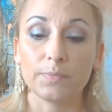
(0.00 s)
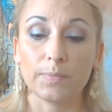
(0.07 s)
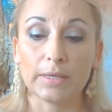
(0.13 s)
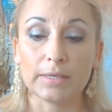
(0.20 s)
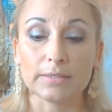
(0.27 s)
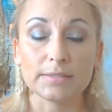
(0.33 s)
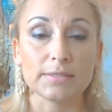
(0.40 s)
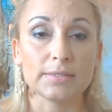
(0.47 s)

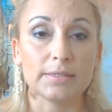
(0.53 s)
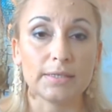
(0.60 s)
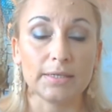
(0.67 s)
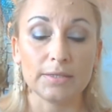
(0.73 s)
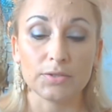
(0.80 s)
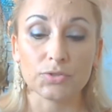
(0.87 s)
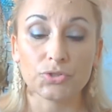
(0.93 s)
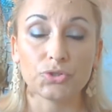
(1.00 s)
is the
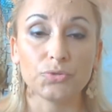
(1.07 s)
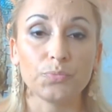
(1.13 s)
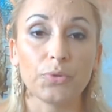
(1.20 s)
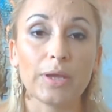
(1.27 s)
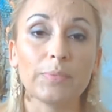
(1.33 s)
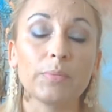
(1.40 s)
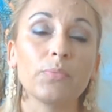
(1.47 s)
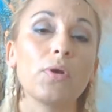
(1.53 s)
two
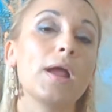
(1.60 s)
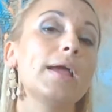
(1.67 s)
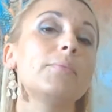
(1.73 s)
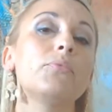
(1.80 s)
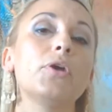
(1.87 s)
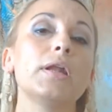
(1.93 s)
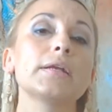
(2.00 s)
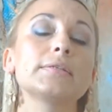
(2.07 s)
Prep and Prime
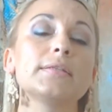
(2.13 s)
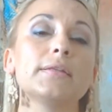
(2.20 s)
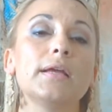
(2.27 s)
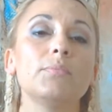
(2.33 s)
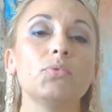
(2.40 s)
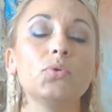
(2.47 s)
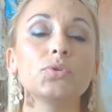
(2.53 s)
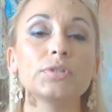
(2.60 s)
products that I
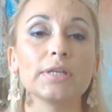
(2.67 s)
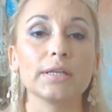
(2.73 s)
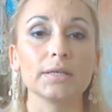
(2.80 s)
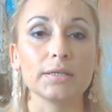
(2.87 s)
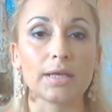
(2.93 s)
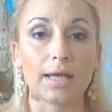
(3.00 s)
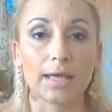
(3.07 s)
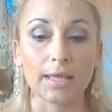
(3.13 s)
bought, and
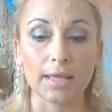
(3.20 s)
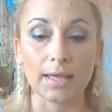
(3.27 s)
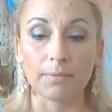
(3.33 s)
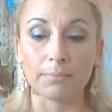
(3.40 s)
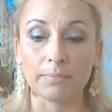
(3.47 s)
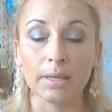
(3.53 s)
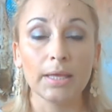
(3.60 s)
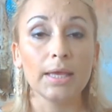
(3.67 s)
I
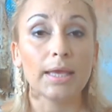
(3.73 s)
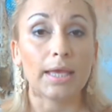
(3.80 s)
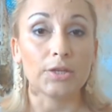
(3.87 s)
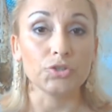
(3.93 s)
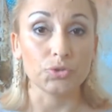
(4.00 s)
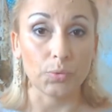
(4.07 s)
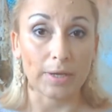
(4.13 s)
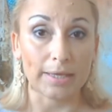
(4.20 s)
am
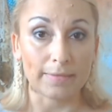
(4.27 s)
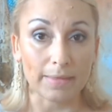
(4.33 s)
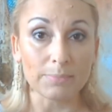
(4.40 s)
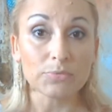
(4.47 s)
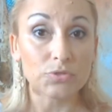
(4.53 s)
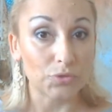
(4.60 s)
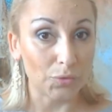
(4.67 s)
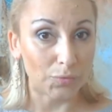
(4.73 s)
enjoying them
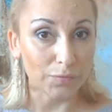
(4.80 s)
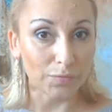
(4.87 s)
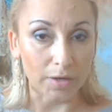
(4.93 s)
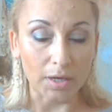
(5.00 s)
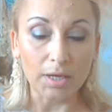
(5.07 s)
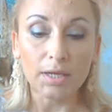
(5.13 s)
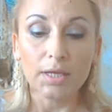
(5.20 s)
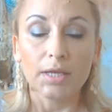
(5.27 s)
so
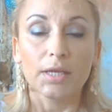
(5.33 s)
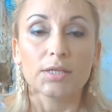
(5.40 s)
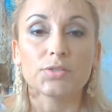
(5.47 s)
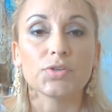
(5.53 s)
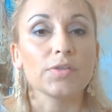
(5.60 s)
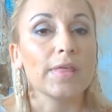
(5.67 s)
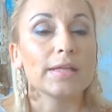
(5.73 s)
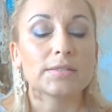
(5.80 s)
far,
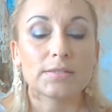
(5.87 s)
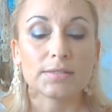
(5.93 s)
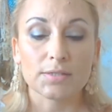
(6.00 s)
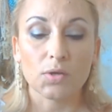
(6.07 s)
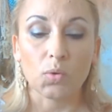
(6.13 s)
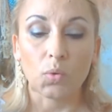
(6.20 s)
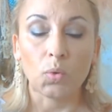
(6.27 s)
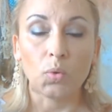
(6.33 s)
so that's
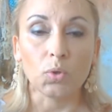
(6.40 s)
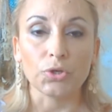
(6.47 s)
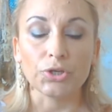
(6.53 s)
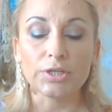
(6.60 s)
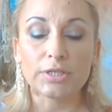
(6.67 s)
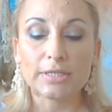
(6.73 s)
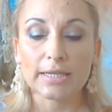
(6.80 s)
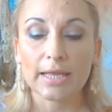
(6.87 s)
all
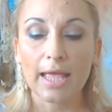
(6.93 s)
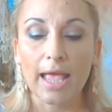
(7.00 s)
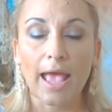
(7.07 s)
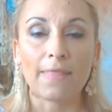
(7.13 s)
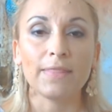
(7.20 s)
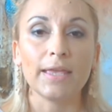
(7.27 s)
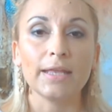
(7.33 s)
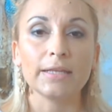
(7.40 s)
good.
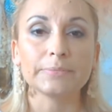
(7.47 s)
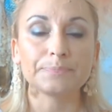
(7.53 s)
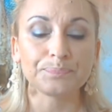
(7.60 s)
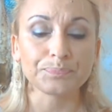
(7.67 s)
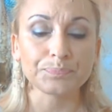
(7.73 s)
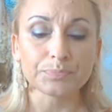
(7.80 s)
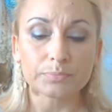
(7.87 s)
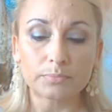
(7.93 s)
And then
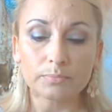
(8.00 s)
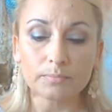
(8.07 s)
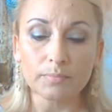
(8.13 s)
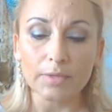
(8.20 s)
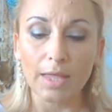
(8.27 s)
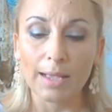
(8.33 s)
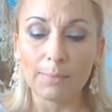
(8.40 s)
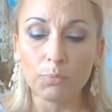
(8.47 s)

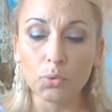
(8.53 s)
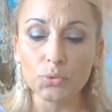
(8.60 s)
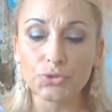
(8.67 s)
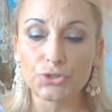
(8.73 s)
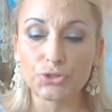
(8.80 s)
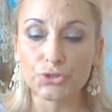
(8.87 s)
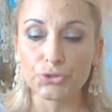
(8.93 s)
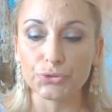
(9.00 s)
I bought
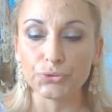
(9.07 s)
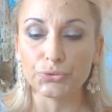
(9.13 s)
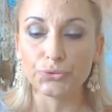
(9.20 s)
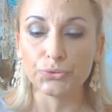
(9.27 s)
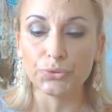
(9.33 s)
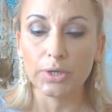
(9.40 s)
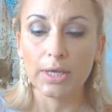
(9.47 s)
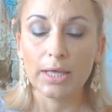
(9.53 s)

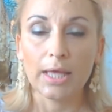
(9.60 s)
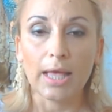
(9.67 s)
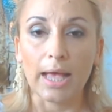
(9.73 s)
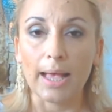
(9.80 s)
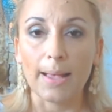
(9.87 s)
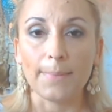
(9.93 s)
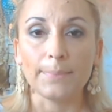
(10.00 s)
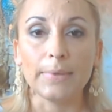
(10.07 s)
two
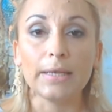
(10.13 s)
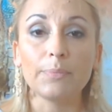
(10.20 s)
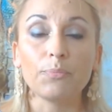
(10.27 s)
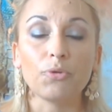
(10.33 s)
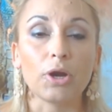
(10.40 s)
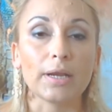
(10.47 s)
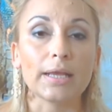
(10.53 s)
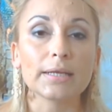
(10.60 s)
lip
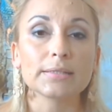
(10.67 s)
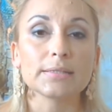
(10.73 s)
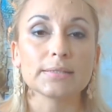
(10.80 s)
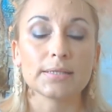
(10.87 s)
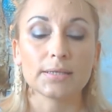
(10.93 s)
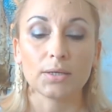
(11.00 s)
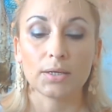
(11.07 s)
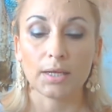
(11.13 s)
products.
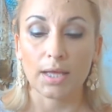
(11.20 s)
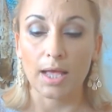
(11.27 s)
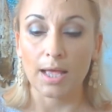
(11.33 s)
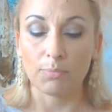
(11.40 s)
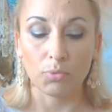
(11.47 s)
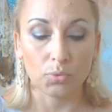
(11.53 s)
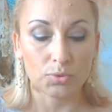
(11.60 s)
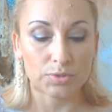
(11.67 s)
I
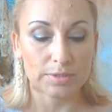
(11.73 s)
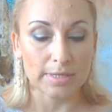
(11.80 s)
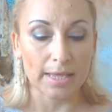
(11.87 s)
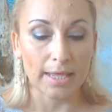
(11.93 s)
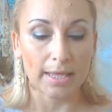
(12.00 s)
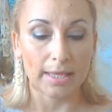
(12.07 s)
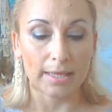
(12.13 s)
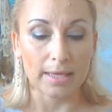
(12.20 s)
bought
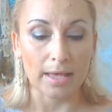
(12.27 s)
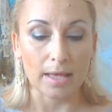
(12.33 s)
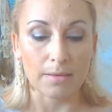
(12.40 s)
a